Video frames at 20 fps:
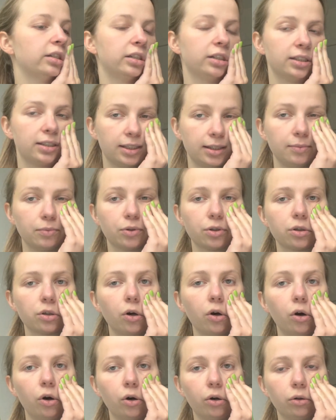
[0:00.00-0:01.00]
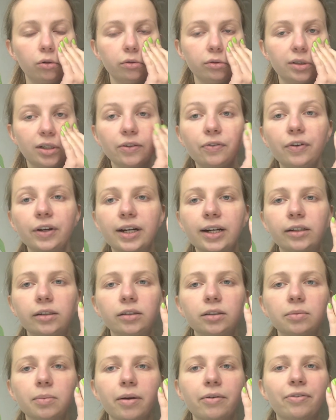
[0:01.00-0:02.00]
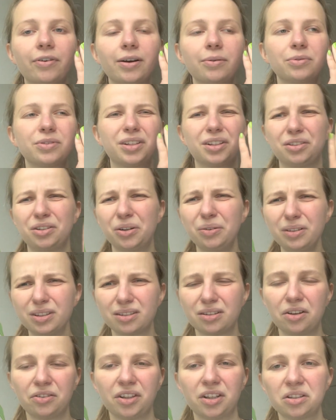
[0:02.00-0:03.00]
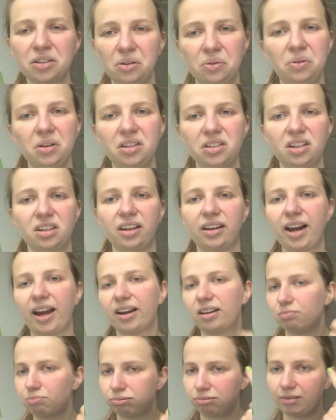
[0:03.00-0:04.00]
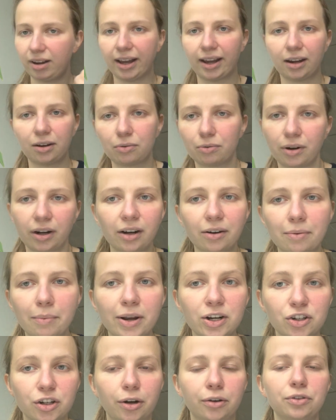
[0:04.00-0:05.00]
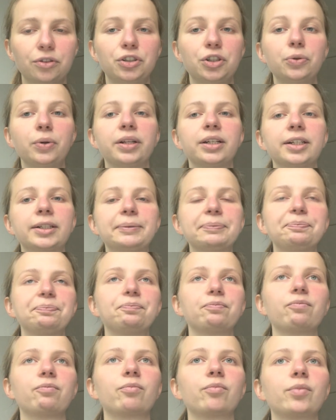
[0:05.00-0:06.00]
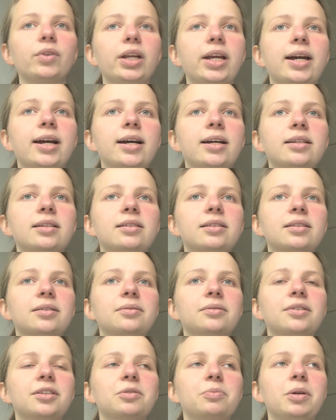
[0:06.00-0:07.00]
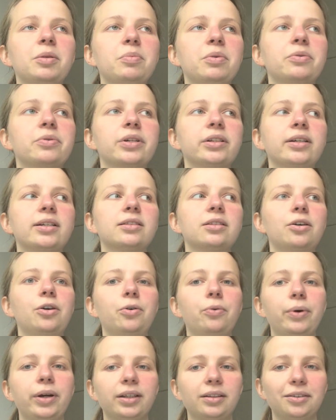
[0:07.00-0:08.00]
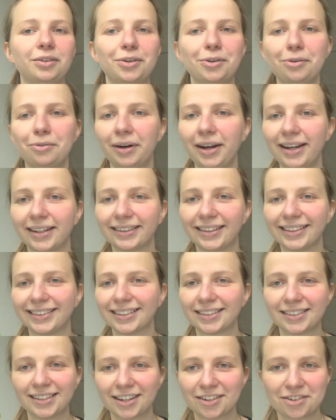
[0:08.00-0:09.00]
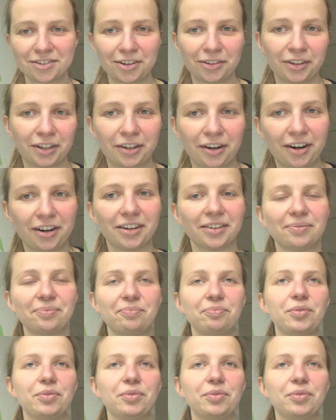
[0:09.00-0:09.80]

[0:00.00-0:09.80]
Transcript: And it seems so difficult. My friend was like, no, it's not. That's so easy. Like, I can already imagine how to do it. And this made me realize, oh wait, you're right. Like, this is actually not that hard.